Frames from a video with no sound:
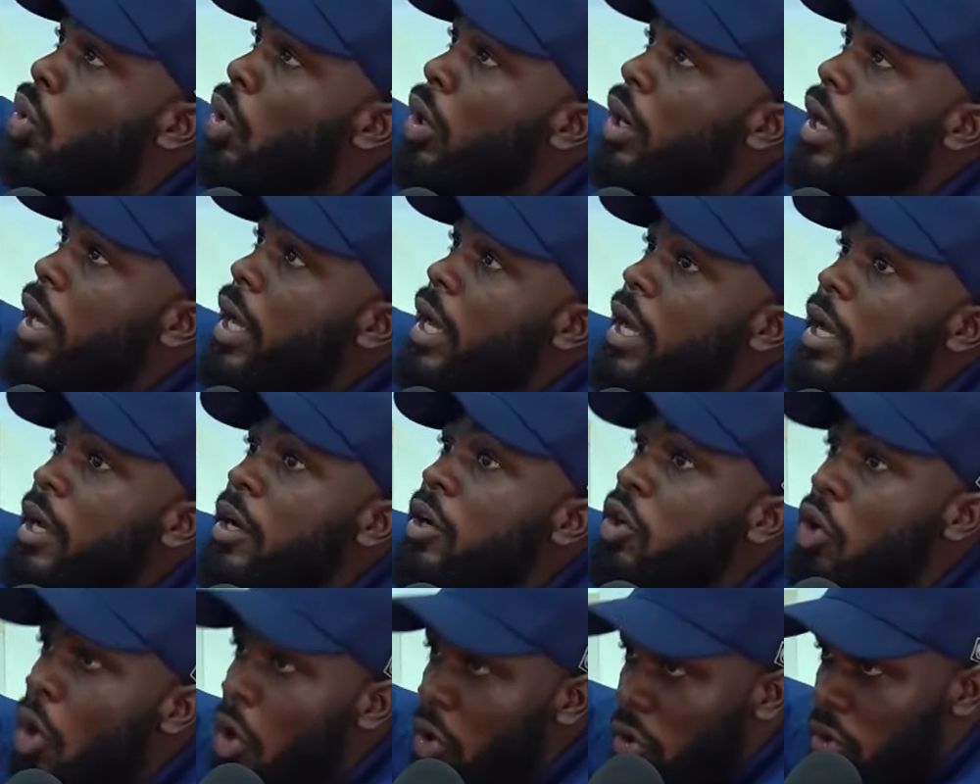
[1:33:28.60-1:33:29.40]
a
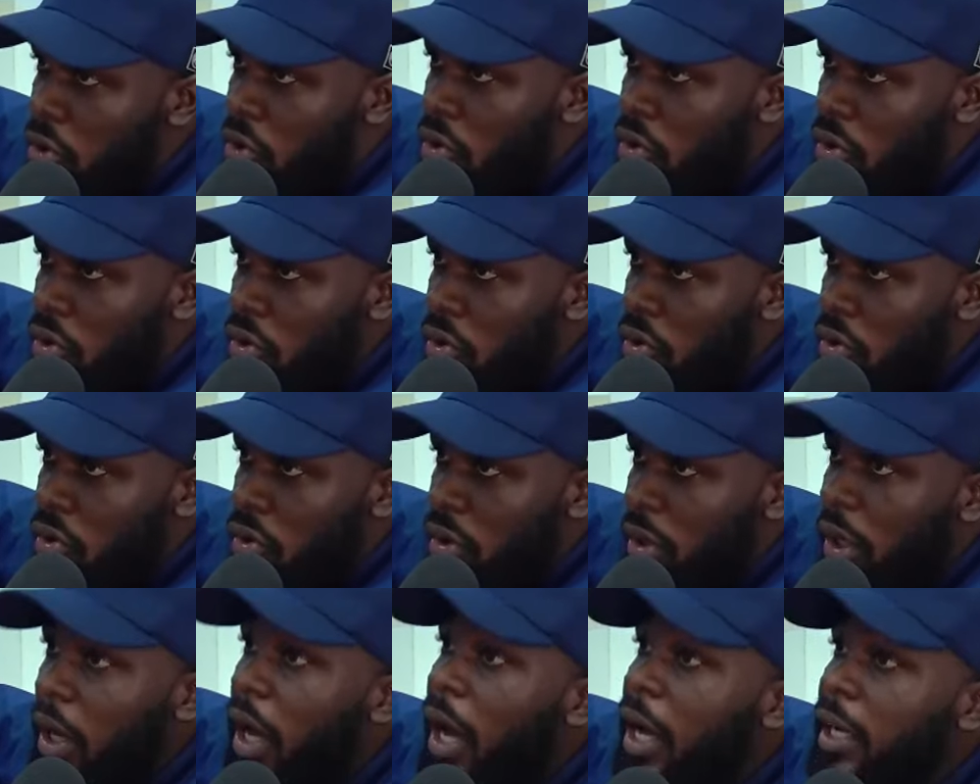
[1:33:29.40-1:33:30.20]
nod
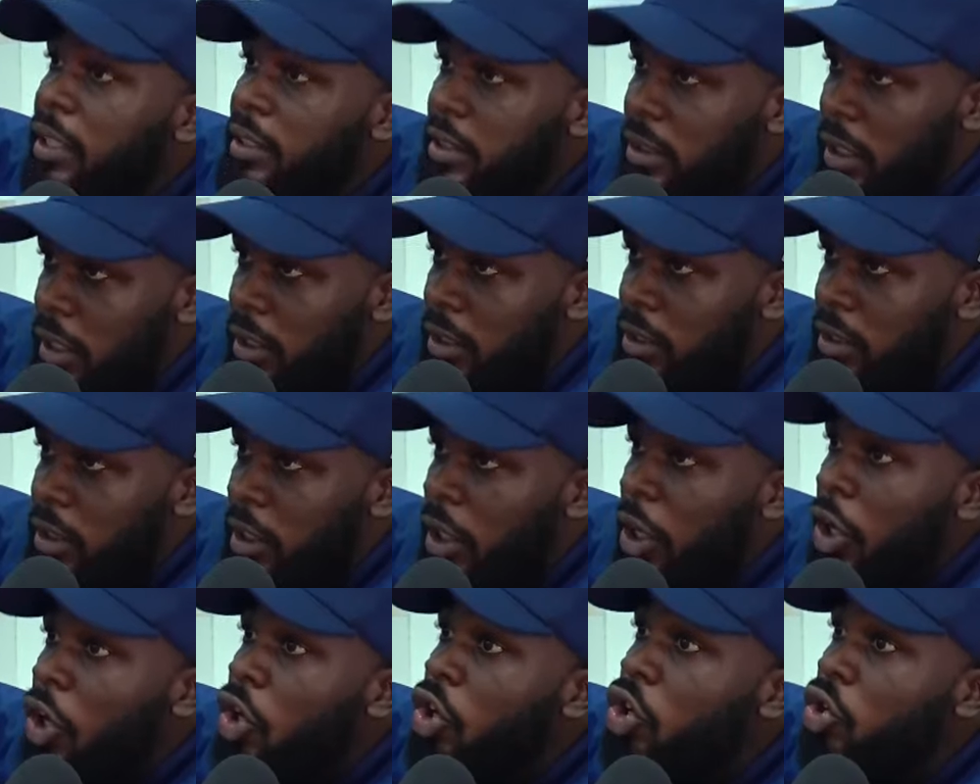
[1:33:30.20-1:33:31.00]
and says
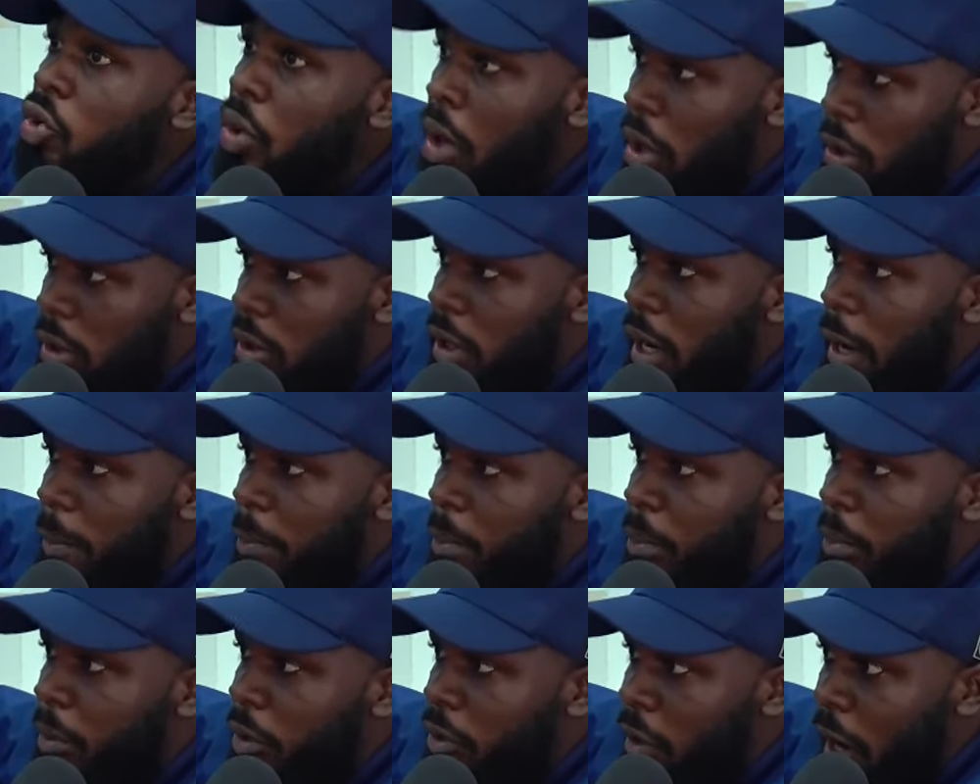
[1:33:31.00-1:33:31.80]
you're on the
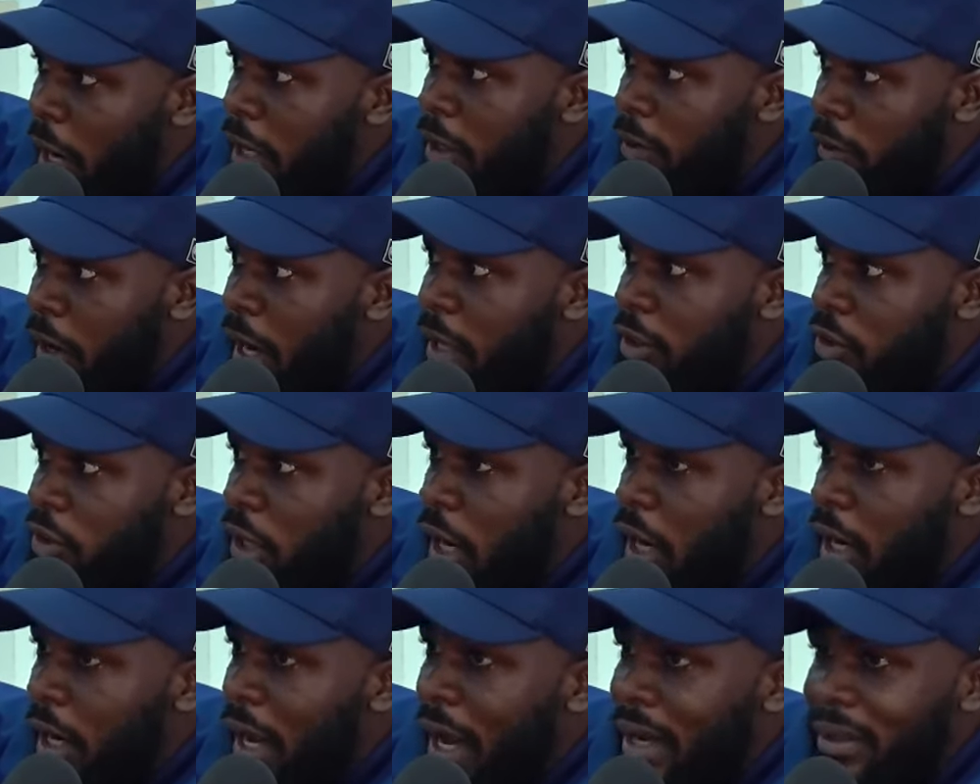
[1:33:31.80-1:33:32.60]
right right
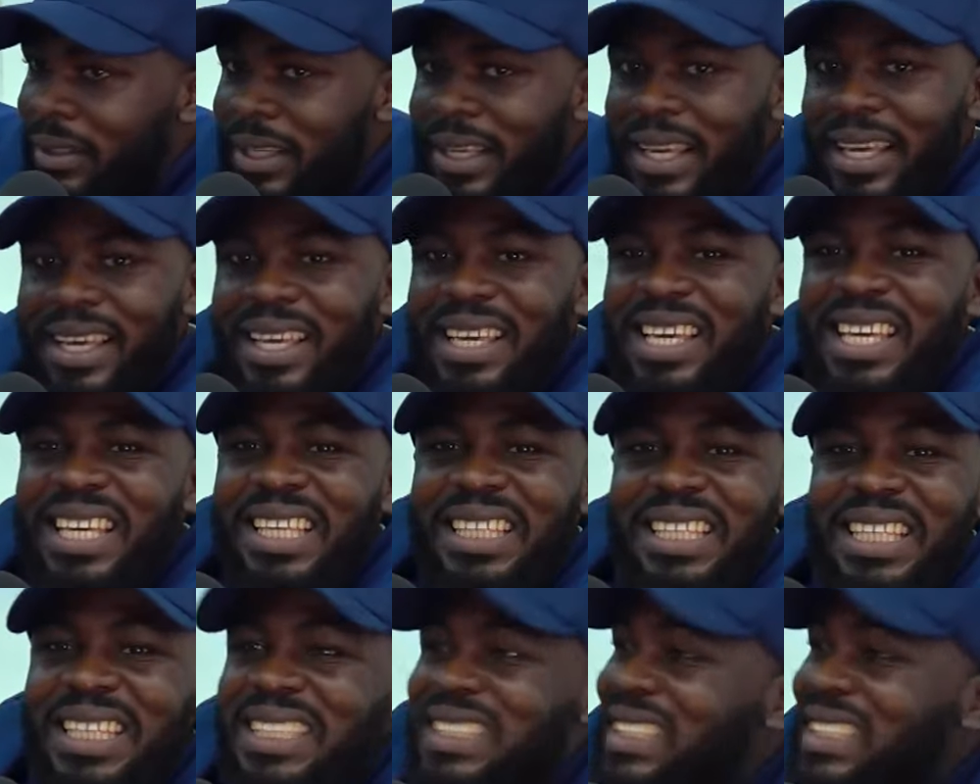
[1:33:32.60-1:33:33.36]
track, and it, it